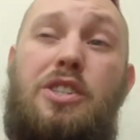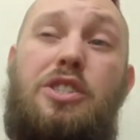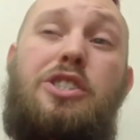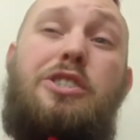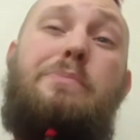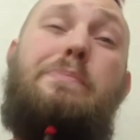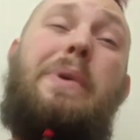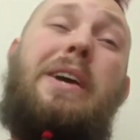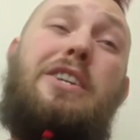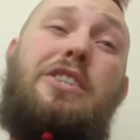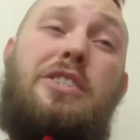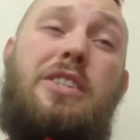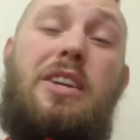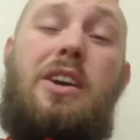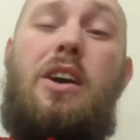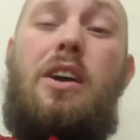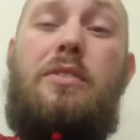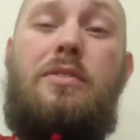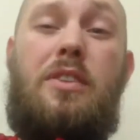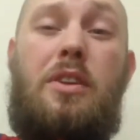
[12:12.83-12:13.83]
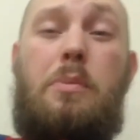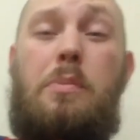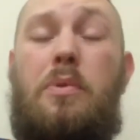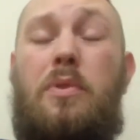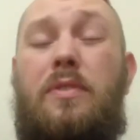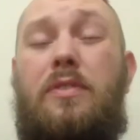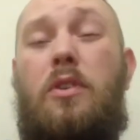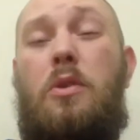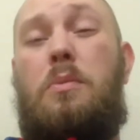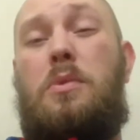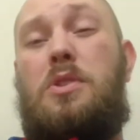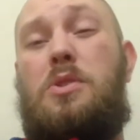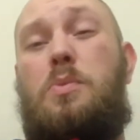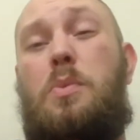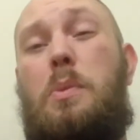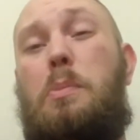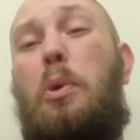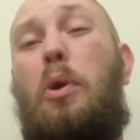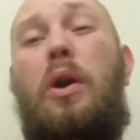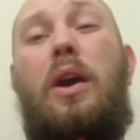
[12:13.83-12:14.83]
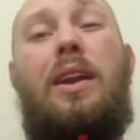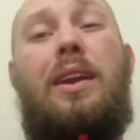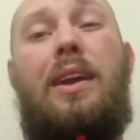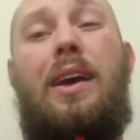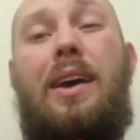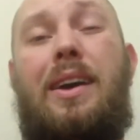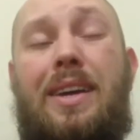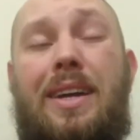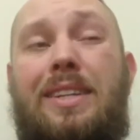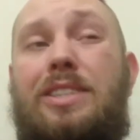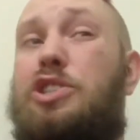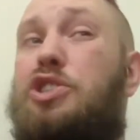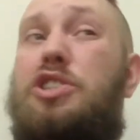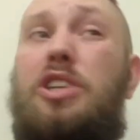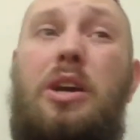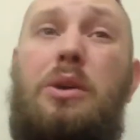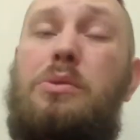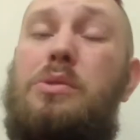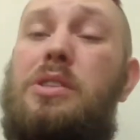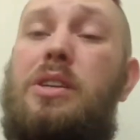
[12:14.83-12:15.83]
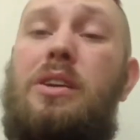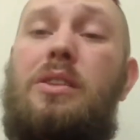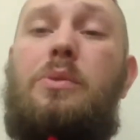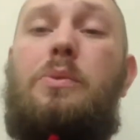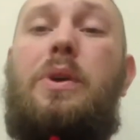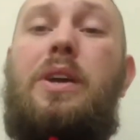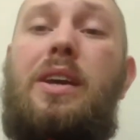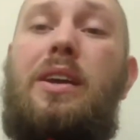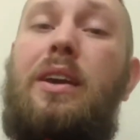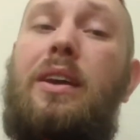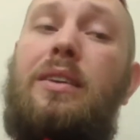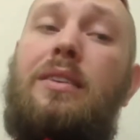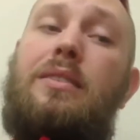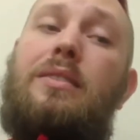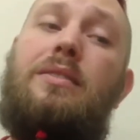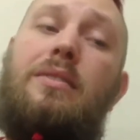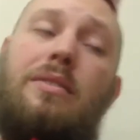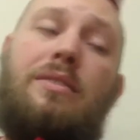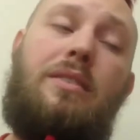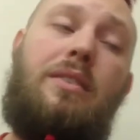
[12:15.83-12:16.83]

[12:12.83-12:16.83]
especially after the performance we put in against Chelsea at the weekend.